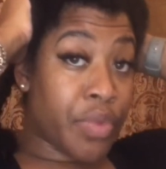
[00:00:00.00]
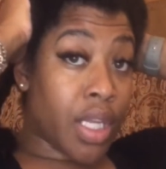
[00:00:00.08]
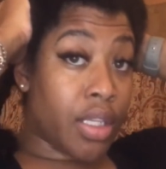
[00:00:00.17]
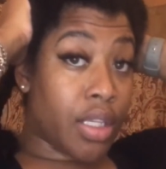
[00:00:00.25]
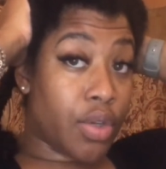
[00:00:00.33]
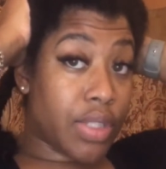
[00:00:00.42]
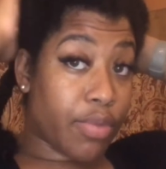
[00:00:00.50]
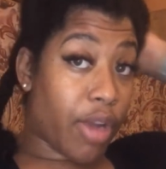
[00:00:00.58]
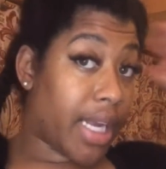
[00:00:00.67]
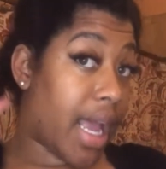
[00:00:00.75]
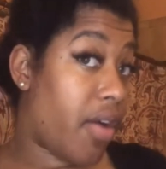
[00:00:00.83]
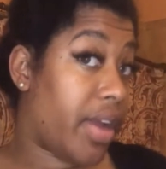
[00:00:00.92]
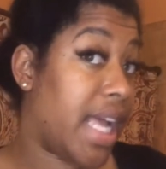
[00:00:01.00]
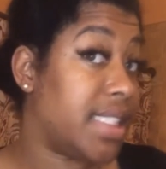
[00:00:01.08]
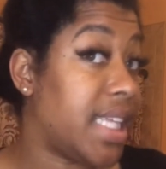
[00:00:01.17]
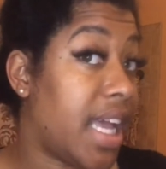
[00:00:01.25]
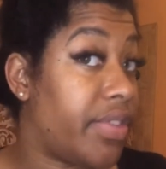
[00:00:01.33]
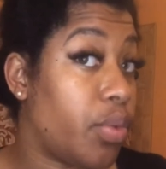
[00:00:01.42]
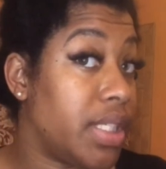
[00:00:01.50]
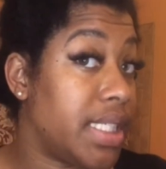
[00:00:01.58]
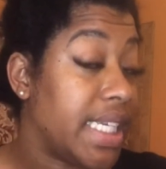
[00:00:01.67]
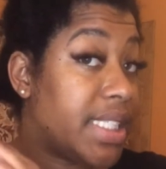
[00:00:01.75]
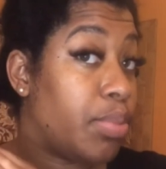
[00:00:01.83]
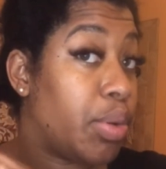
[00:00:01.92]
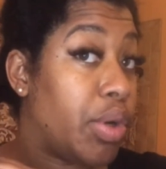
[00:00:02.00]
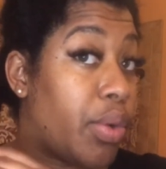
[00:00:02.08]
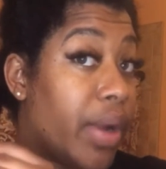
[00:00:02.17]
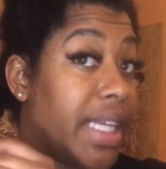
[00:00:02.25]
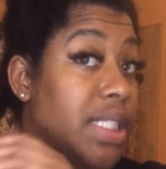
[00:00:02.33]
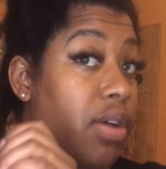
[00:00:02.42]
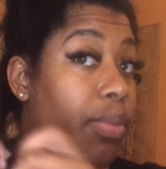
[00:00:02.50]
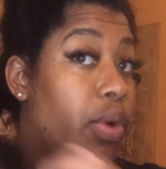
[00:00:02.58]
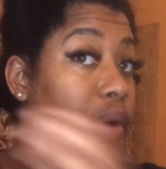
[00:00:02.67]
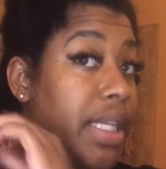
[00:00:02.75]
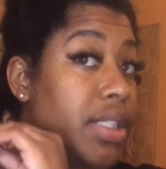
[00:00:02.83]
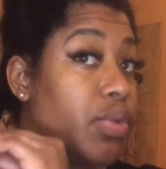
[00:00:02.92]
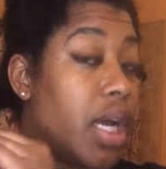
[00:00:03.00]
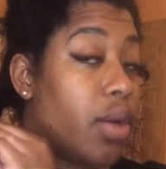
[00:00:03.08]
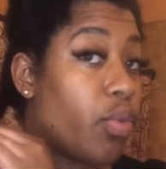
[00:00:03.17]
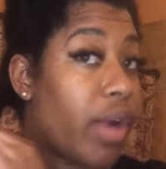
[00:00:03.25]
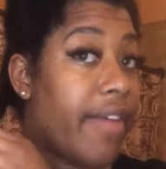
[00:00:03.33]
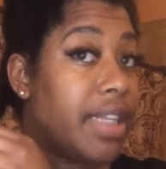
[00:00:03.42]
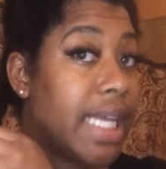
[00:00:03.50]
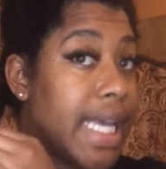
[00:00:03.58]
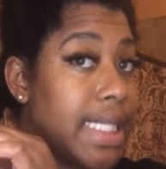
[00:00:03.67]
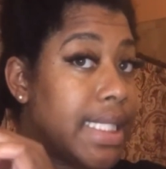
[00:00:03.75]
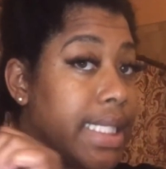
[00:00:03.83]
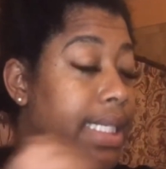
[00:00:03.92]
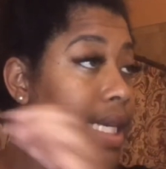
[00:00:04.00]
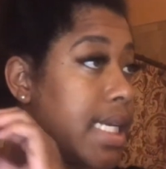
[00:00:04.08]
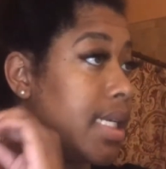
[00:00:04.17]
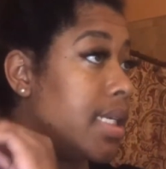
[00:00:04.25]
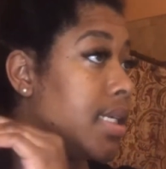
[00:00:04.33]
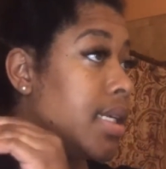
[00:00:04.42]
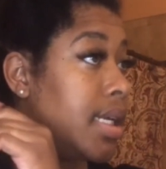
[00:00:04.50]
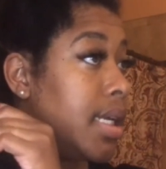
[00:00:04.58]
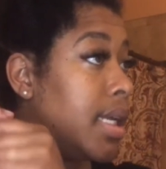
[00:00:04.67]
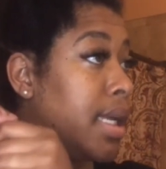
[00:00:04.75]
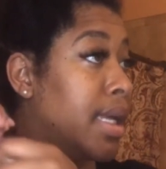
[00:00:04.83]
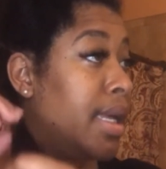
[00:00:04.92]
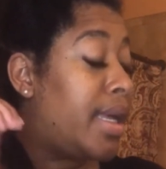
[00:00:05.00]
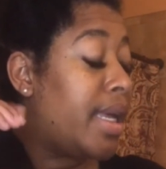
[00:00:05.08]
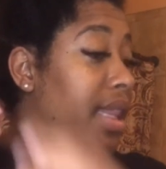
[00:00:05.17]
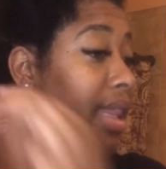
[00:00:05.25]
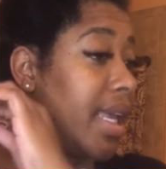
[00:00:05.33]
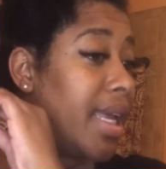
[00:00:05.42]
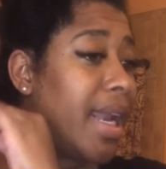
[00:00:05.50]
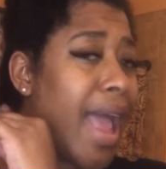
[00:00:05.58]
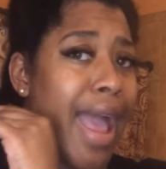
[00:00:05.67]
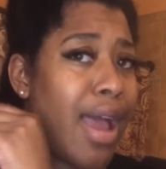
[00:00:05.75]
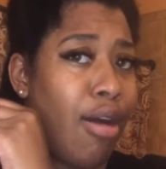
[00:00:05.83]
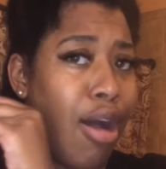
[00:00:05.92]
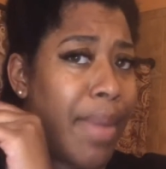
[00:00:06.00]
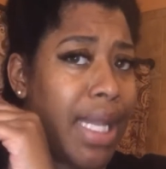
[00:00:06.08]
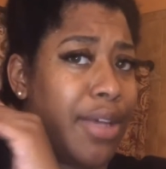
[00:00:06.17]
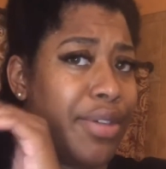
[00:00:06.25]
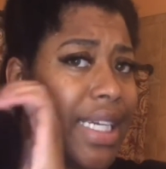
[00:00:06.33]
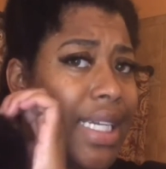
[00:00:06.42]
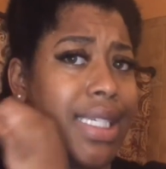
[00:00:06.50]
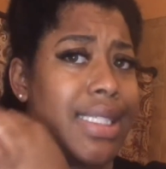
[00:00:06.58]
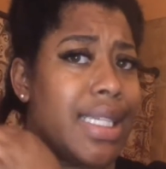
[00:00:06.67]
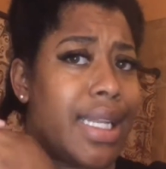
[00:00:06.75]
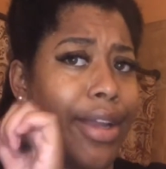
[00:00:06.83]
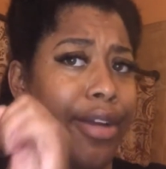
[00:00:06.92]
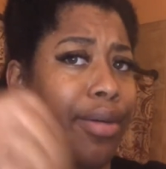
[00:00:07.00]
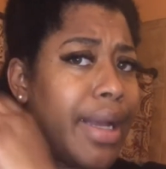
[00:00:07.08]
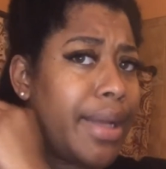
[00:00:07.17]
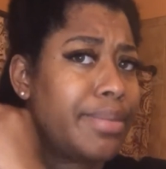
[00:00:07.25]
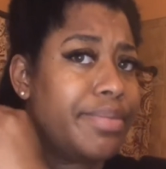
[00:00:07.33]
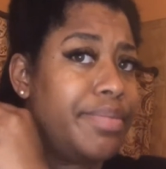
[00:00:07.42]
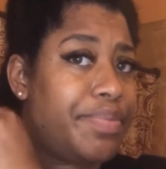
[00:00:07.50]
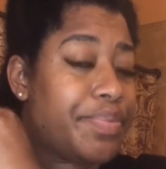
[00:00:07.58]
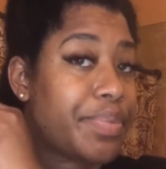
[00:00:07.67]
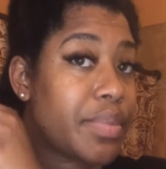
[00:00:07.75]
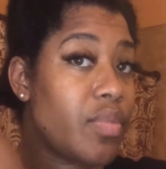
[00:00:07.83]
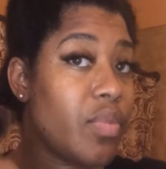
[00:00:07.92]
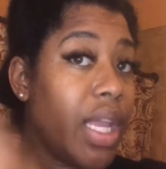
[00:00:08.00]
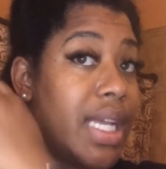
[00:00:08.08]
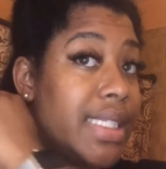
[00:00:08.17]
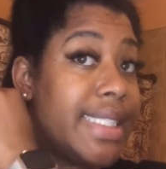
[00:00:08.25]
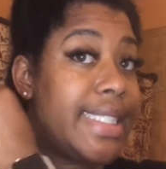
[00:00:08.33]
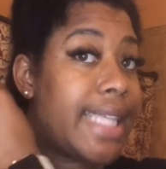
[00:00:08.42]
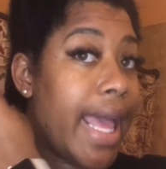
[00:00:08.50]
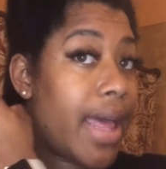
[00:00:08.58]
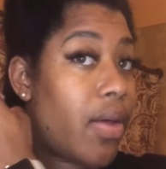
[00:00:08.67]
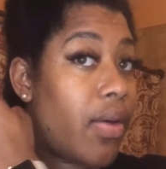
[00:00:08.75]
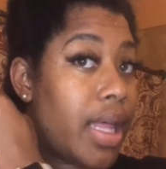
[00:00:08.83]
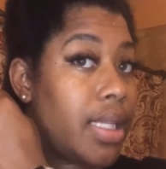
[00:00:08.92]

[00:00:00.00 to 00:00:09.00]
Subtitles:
using right now, and I just have the one section pulled away. So I'm going to unravel it and then add all my little goodies in there. Okay, so